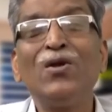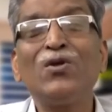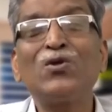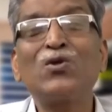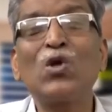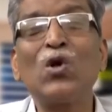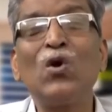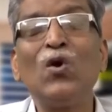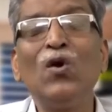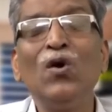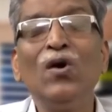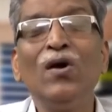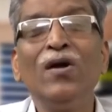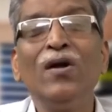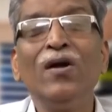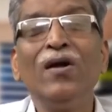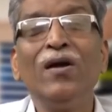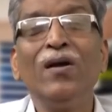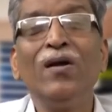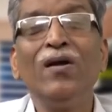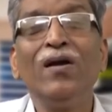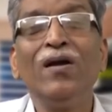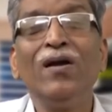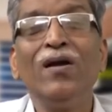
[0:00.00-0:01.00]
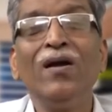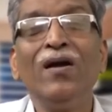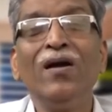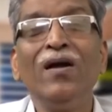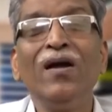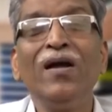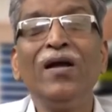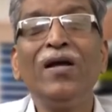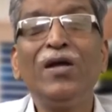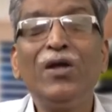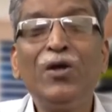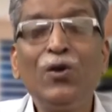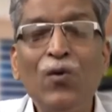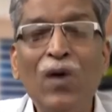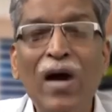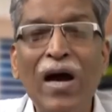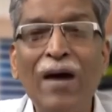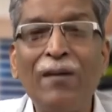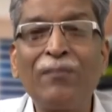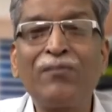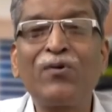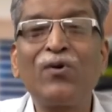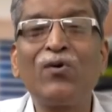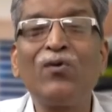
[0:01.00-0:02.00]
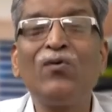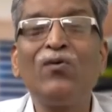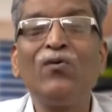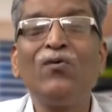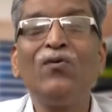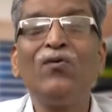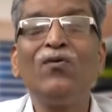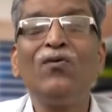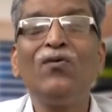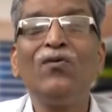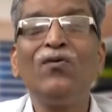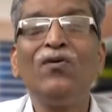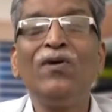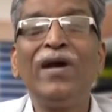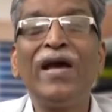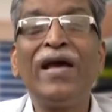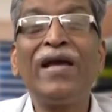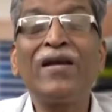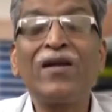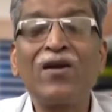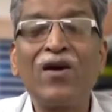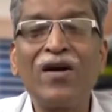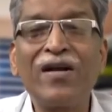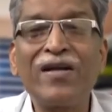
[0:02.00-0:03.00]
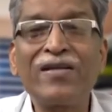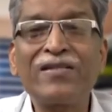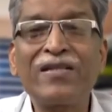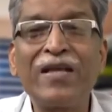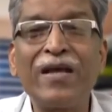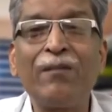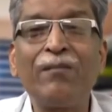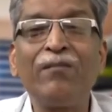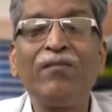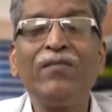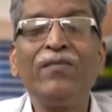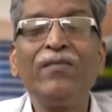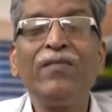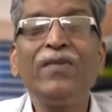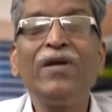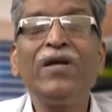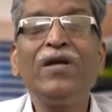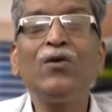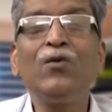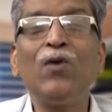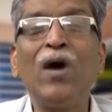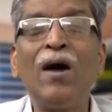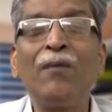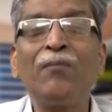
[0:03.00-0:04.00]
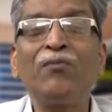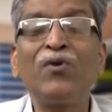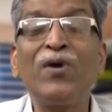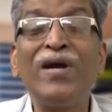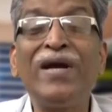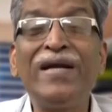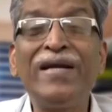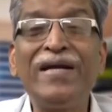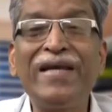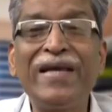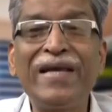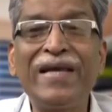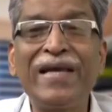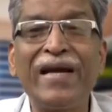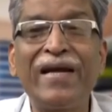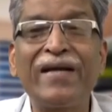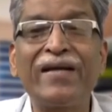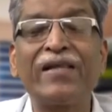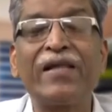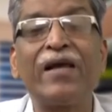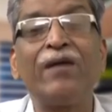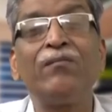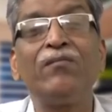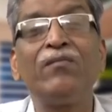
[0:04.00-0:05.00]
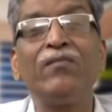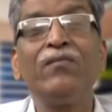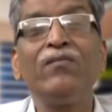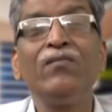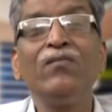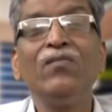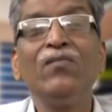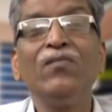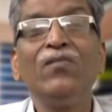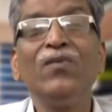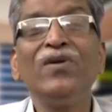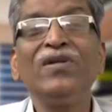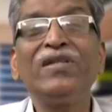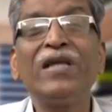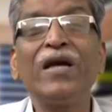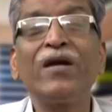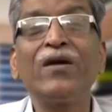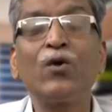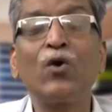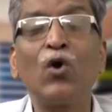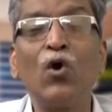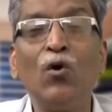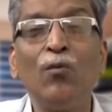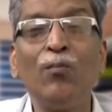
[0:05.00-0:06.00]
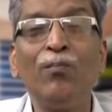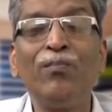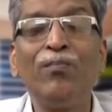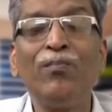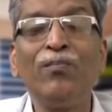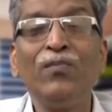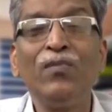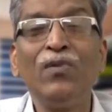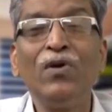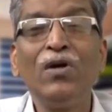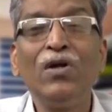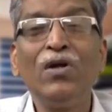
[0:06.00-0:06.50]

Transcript: So, you have to encourage them, you have to integrate them with a group